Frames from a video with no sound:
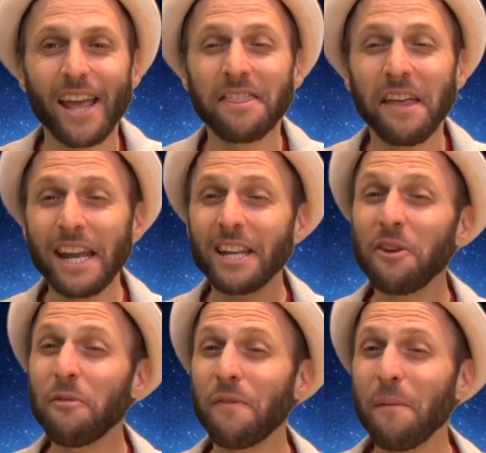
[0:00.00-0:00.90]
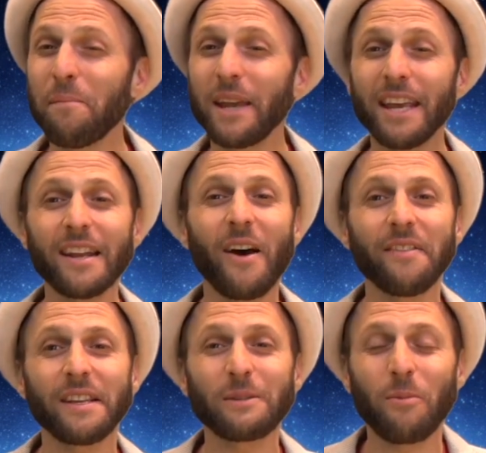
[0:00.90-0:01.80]
Thank you for being on
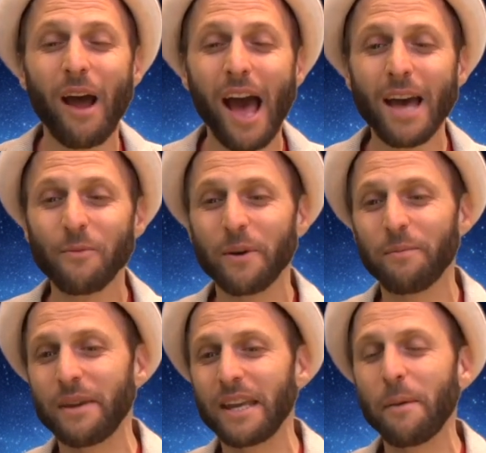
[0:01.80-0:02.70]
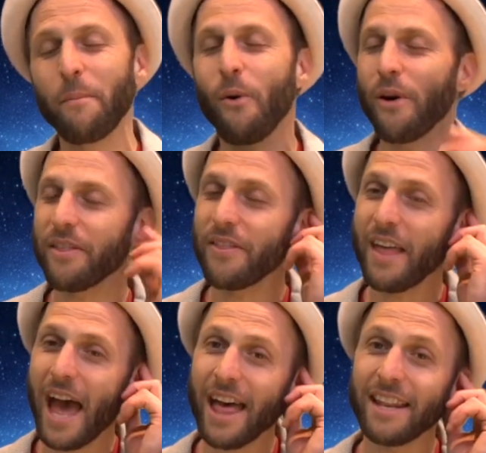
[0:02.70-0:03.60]
this ride with me. And more than
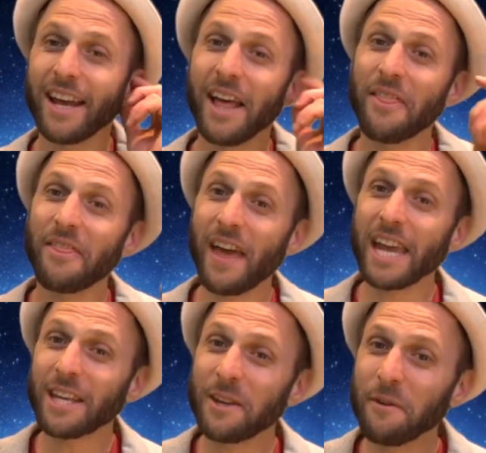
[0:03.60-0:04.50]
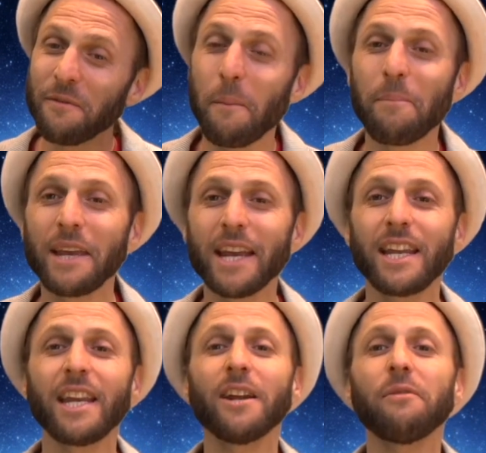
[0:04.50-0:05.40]
that, thank you for being
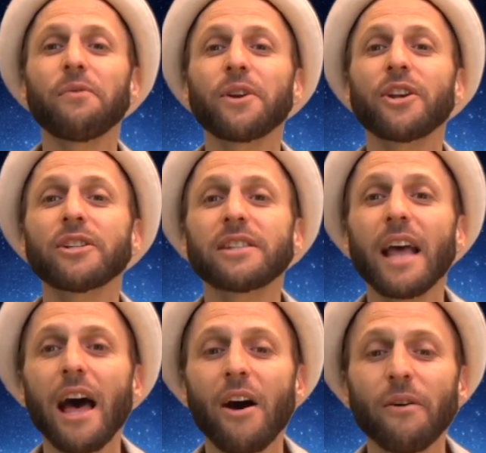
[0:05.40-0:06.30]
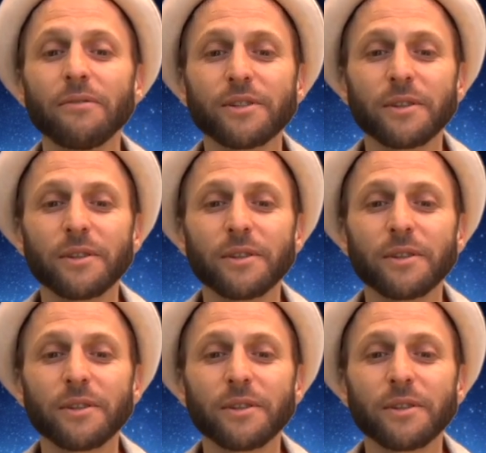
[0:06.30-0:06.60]
here for yourselves,